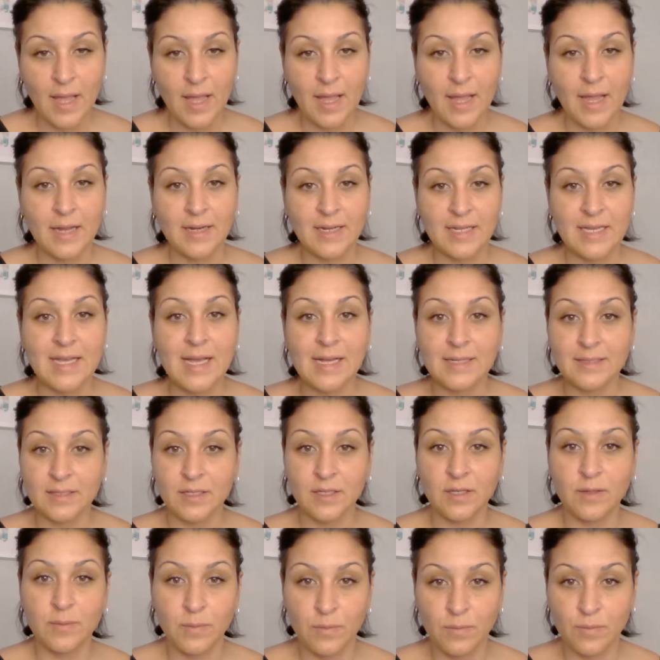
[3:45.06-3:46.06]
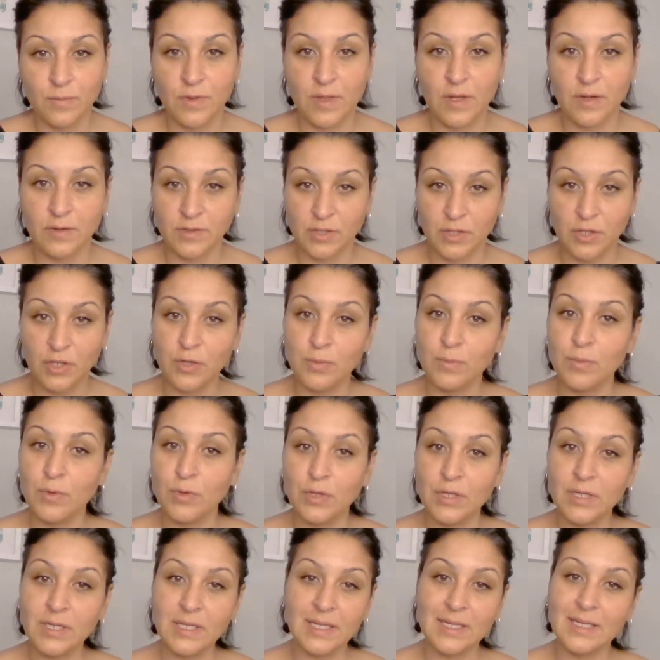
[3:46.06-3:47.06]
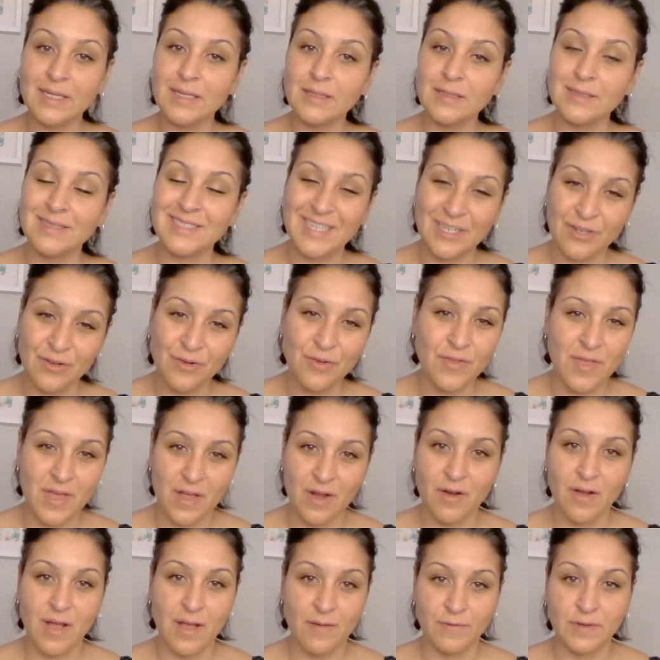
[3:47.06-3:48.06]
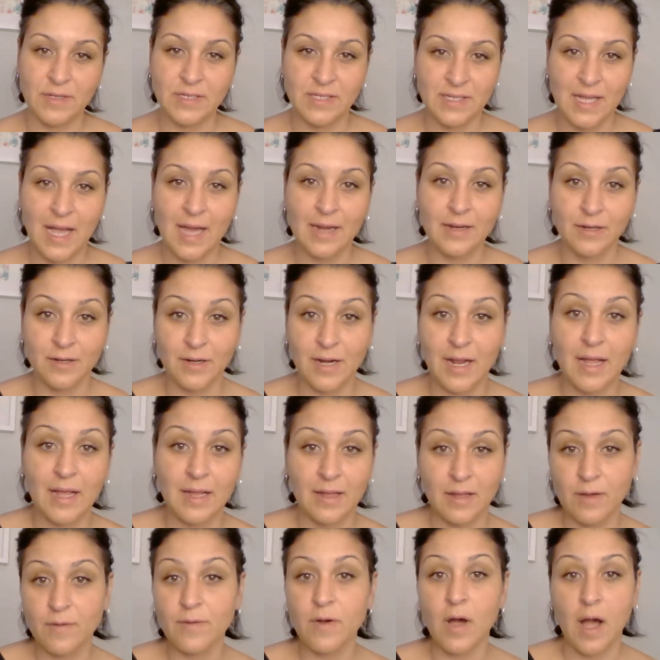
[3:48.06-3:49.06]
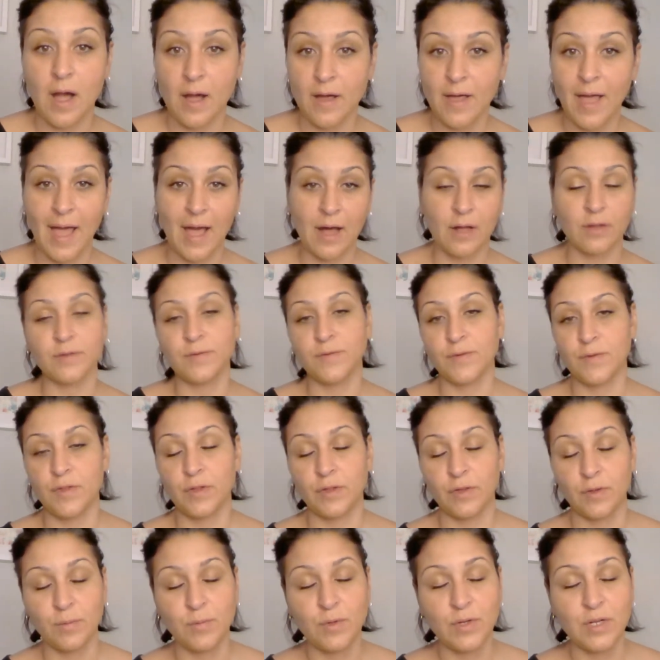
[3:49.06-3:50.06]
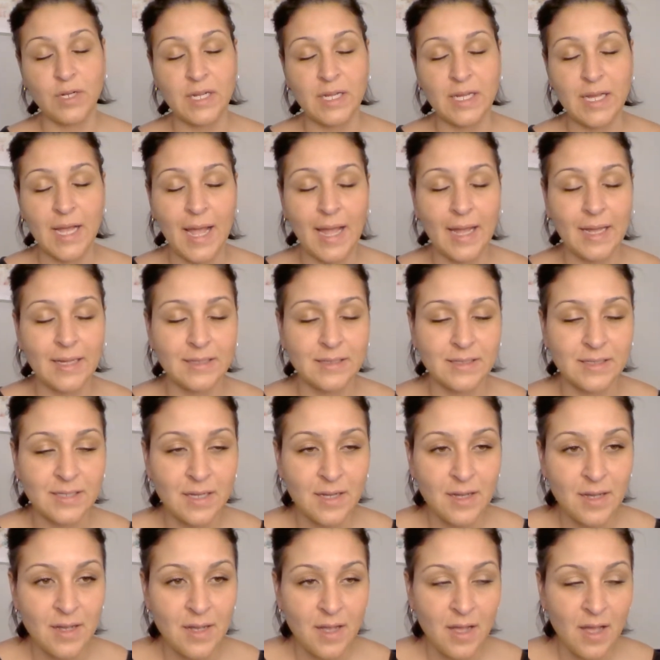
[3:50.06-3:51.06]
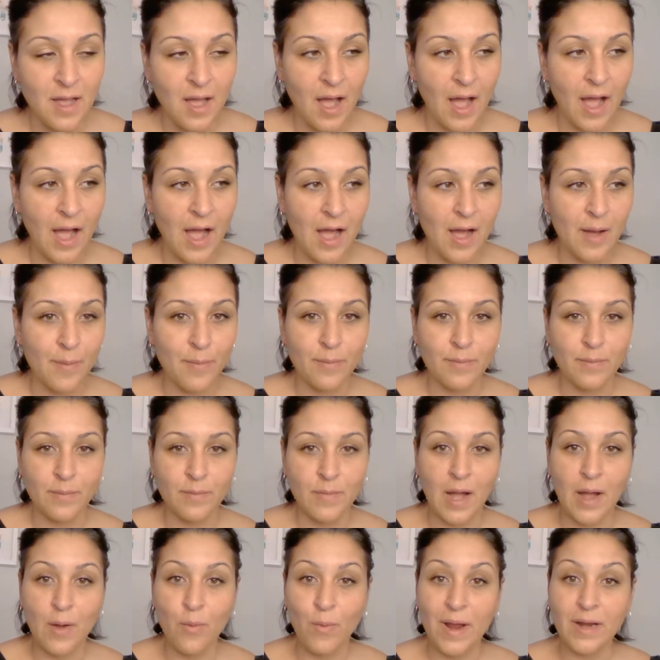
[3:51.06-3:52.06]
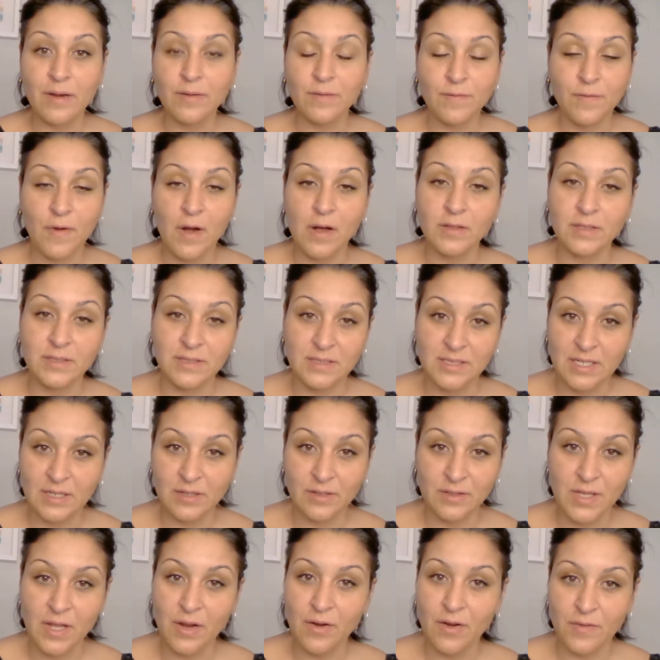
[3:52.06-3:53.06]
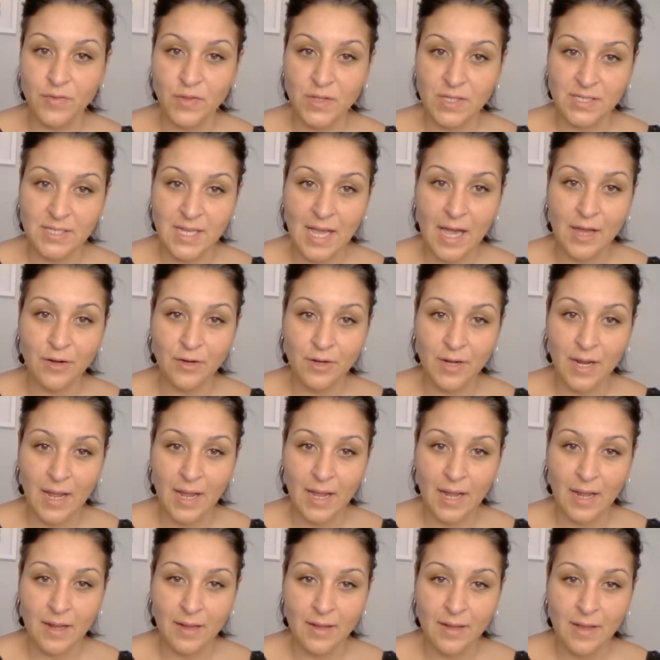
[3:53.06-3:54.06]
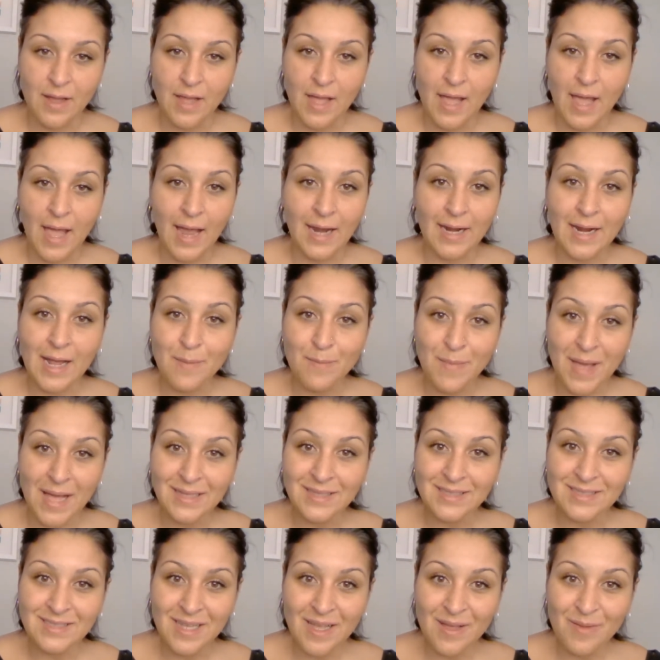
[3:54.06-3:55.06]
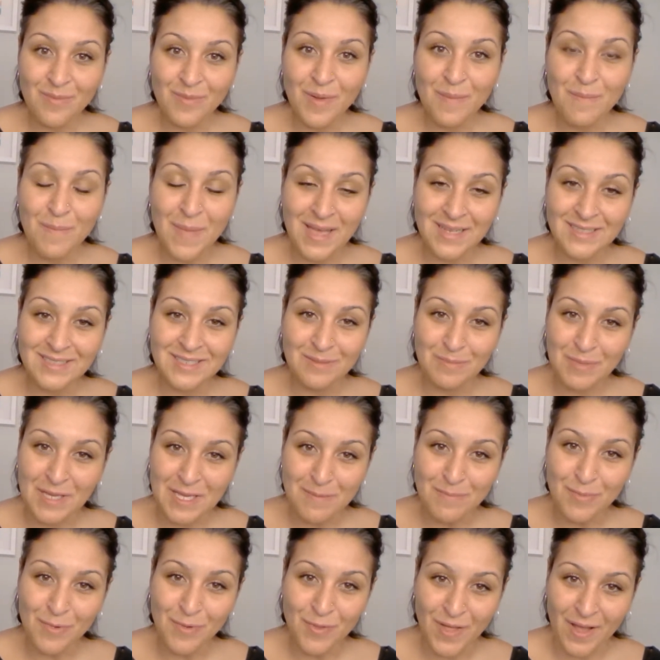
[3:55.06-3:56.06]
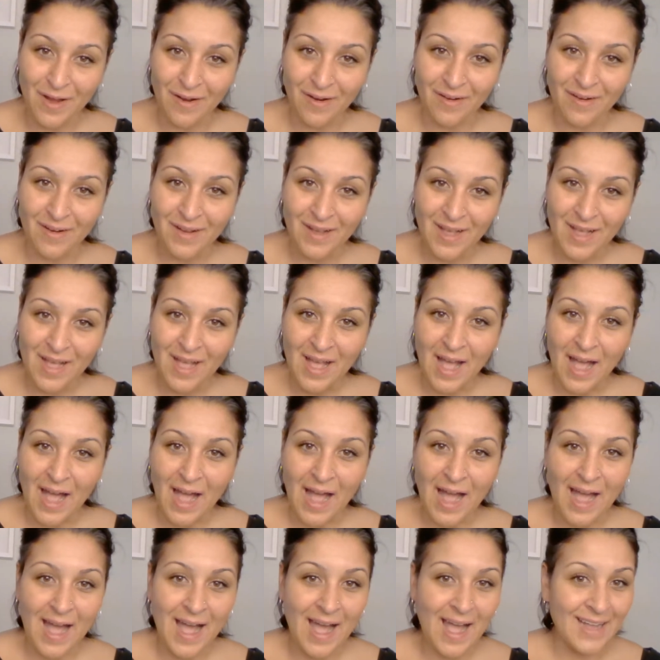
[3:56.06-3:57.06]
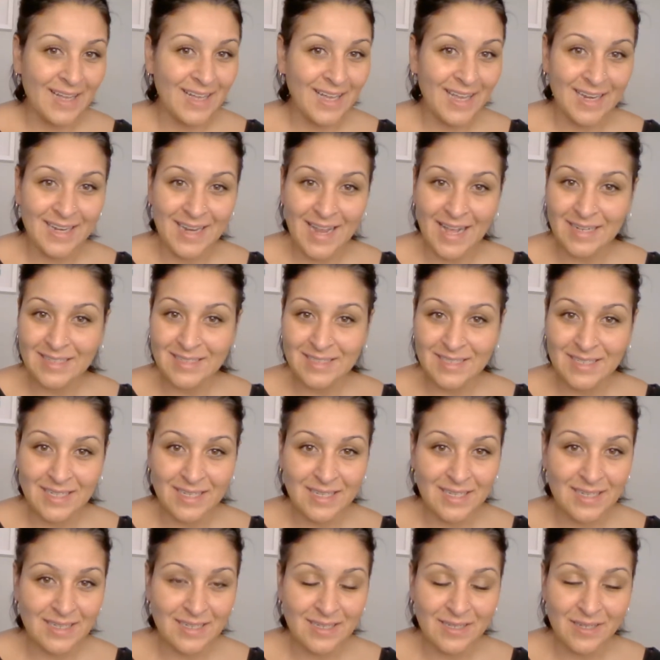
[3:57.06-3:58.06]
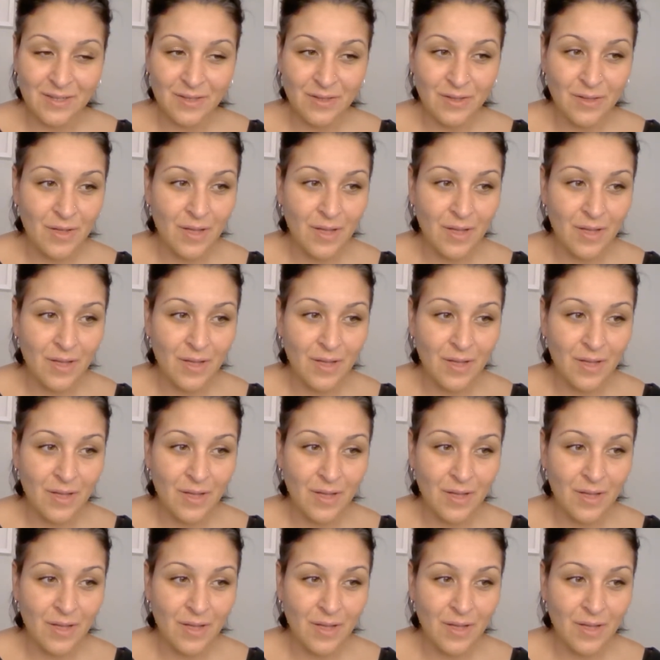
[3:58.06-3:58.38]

and he has there's a community dinner there every Saturday held for the community, and I went and volunteered there on the Saturday, and I met some amazing people there. I connected